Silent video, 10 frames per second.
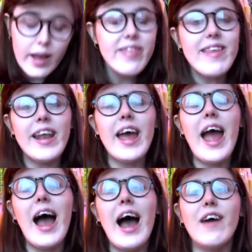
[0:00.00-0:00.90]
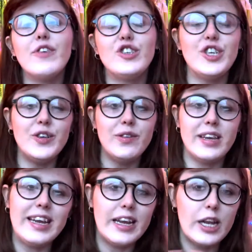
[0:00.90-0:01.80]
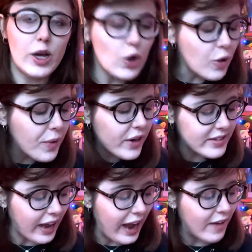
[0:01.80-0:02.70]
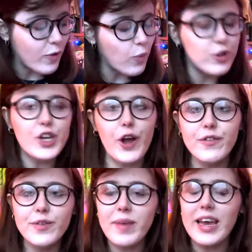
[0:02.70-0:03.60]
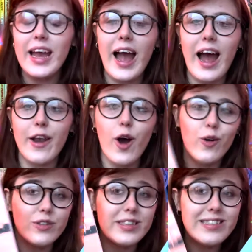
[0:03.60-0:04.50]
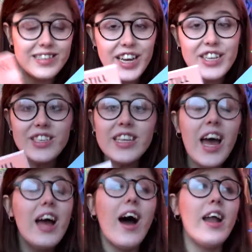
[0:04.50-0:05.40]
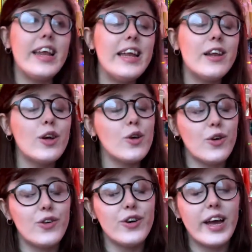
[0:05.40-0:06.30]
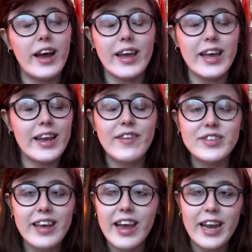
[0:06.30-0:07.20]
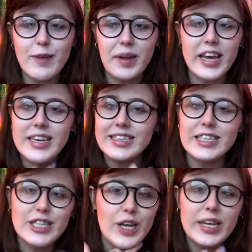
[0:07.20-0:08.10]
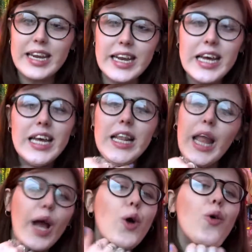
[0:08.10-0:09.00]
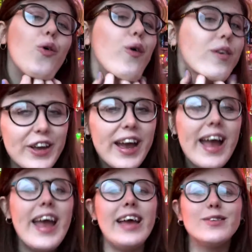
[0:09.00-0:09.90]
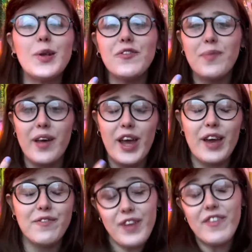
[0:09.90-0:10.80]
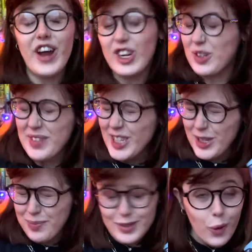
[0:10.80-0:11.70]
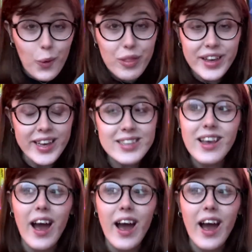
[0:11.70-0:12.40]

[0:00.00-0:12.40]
Then I have two Nina LaCour books. I have Watch Over Me and Hold Still. Nina LaCour, I can never say her name, like, because it's Nina LaCour, is one of my favorite LGBTQ plus authors.